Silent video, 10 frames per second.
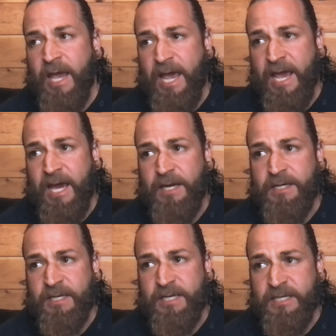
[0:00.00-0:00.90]
and
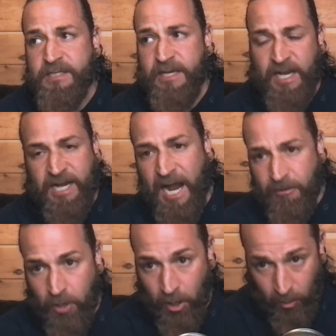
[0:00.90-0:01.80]
he's like a
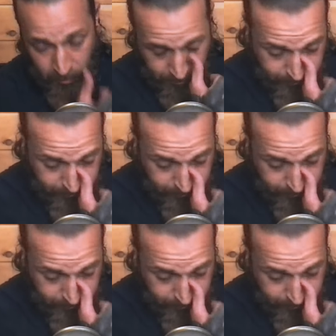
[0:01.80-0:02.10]
chiro